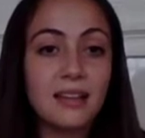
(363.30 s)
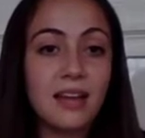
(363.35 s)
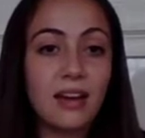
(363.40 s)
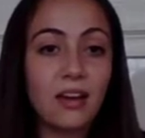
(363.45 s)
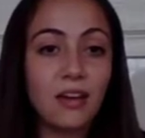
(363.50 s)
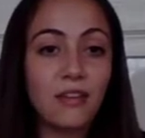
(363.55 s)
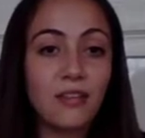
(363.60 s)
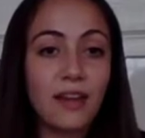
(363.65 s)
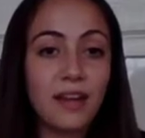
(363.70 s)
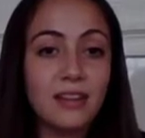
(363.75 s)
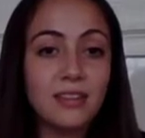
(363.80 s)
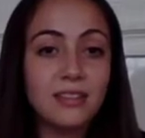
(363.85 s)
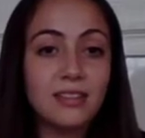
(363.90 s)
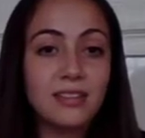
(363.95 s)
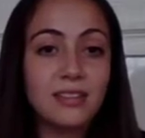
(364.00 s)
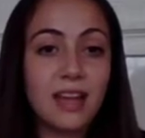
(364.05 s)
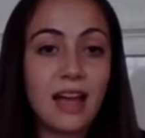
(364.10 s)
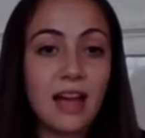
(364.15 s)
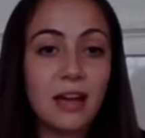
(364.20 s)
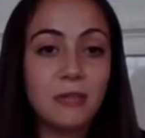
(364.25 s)
that our final
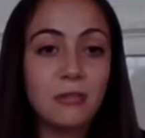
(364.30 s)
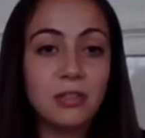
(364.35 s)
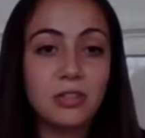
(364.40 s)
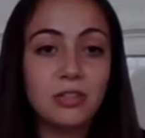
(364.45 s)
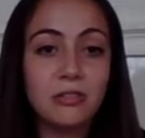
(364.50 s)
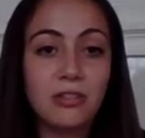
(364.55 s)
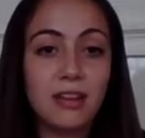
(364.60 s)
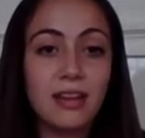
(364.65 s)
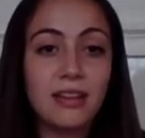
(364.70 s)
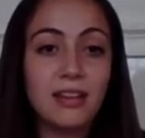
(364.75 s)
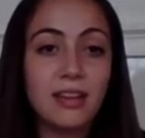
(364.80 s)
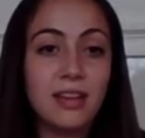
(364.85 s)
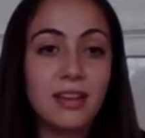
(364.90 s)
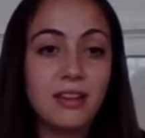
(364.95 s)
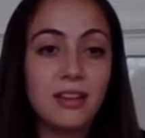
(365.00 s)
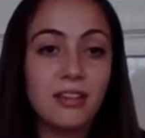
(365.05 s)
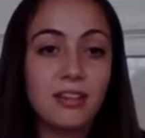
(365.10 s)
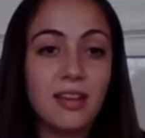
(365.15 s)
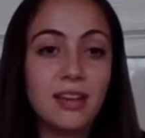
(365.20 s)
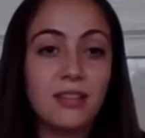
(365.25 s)
design would directly
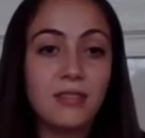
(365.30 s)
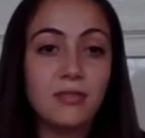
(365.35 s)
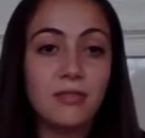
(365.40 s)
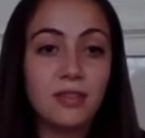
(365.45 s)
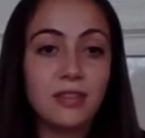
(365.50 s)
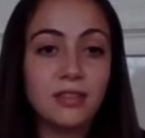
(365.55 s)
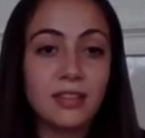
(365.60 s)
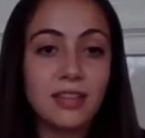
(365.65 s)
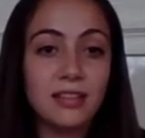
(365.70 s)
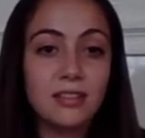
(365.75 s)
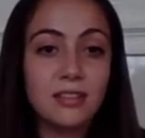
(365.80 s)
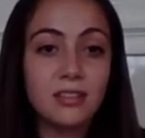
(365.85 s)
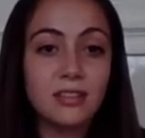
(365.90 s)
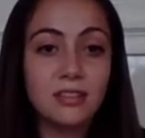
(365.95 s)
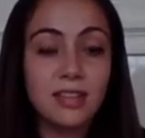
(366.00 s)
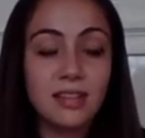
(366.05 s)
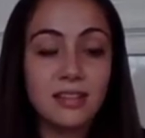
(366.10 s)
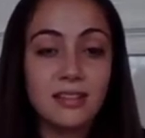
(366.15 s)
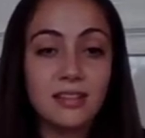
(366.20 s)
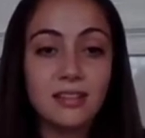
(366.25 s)
integrate the force
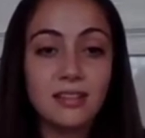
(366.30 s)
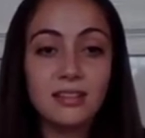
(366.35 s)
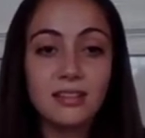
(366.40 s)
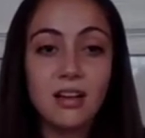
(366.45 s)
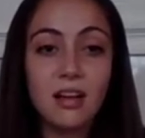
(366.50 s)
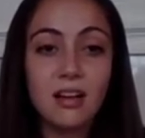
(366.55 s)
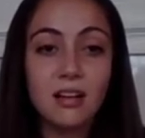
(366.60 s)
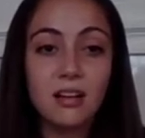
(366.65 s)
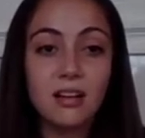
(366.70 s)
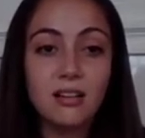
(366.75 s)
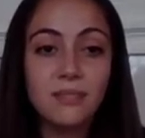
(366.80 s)
sensors into the sock.